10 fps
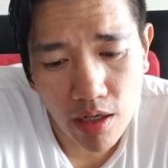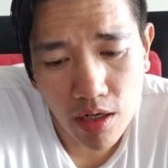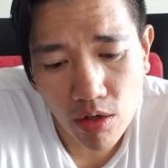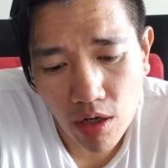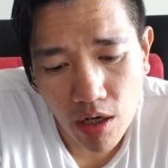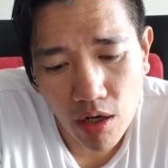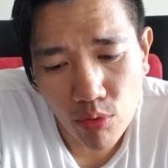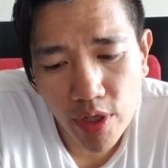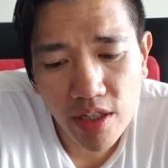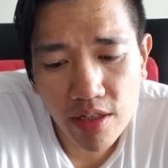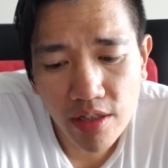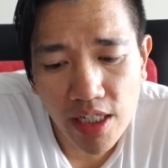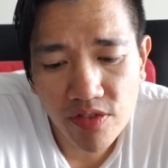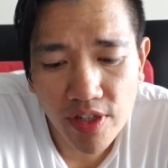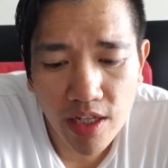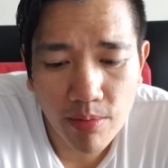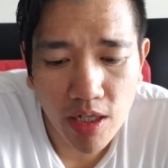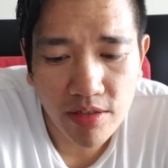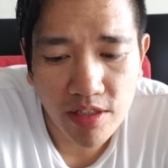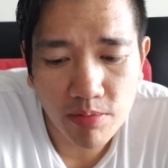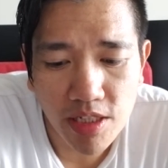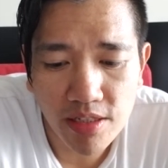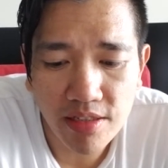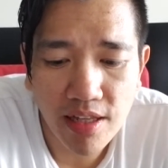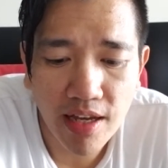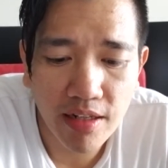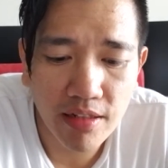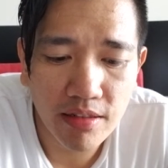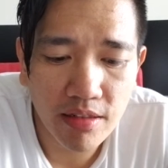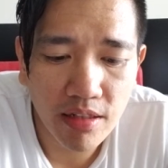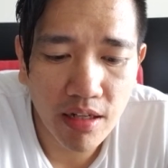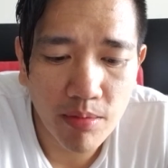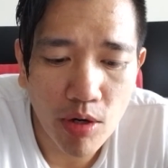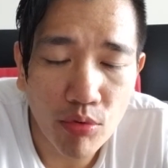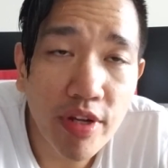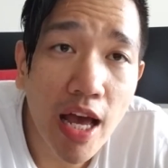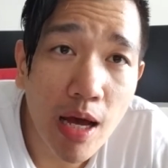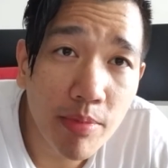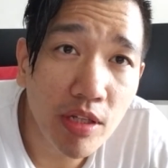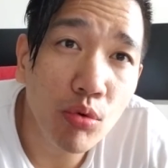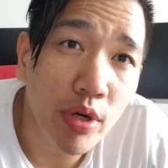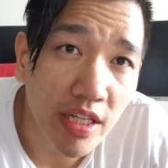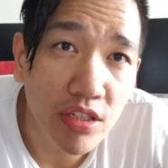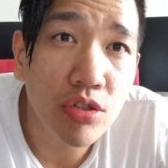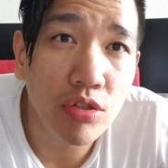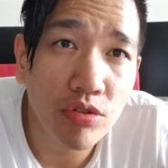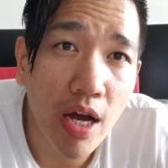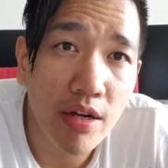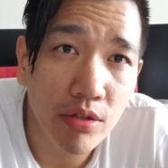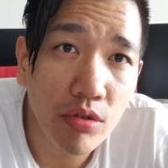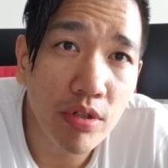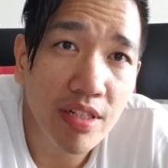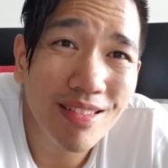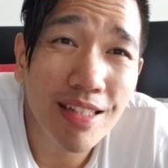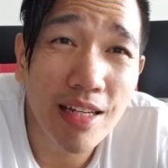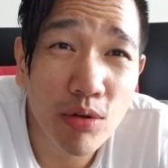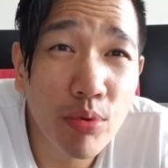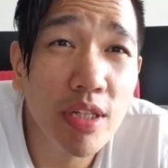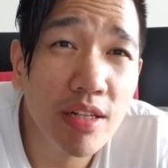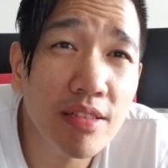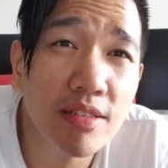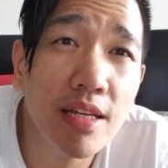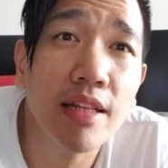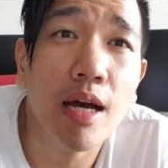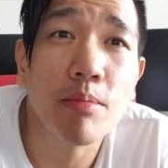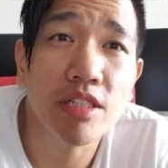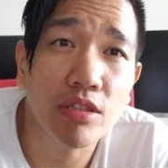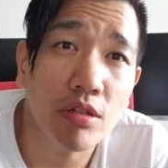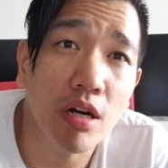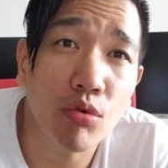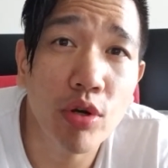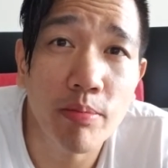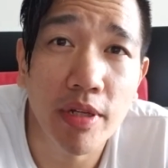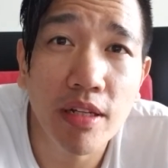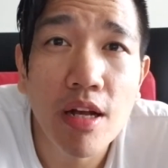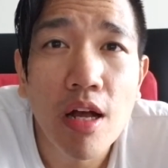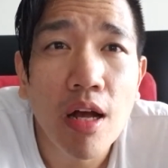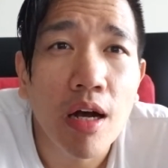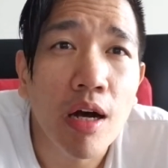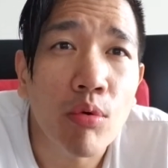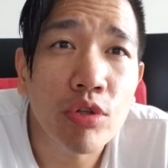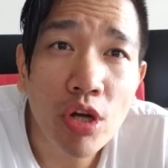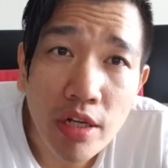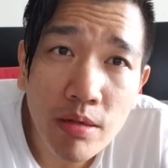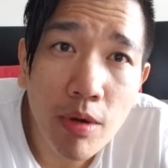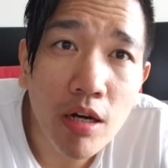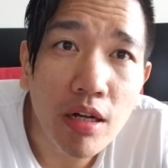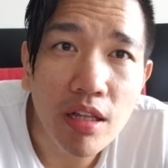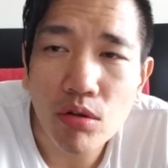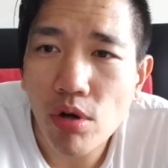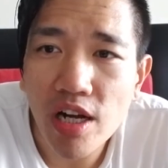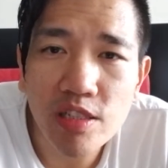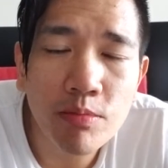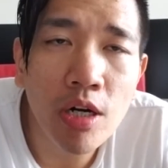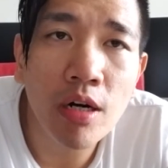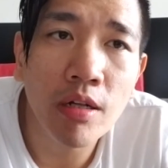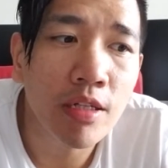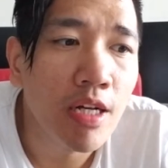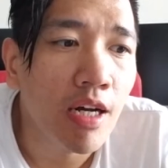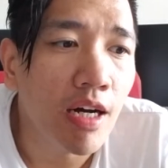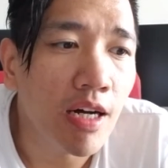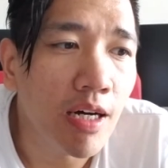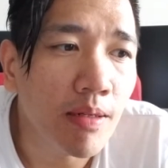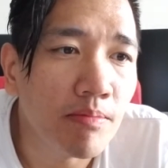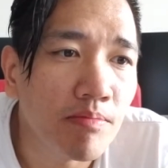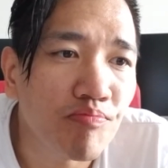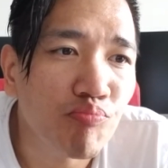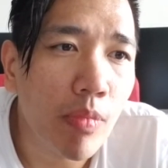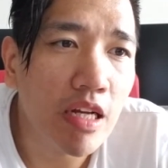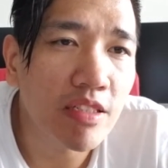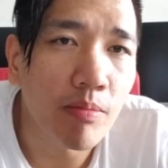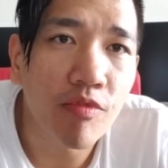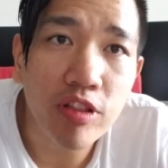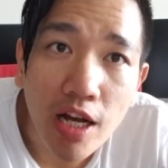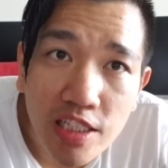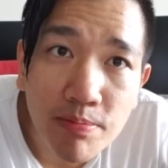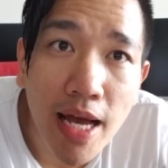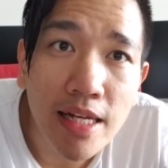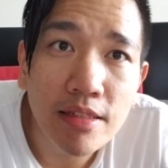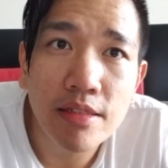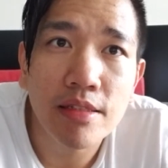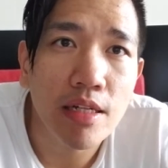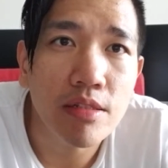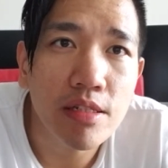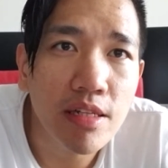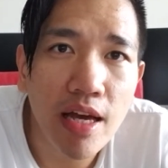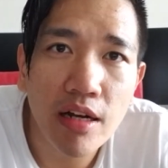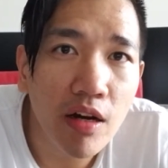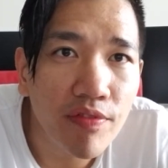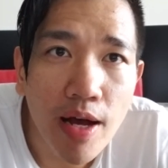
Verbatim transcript: a, a really nice thing about this book is that about rehabbing the way he shows you how to do it is that it really doesn't take that much equipment. Uh, we're talking about a lacrosse ball, um, some floss bands that you can get off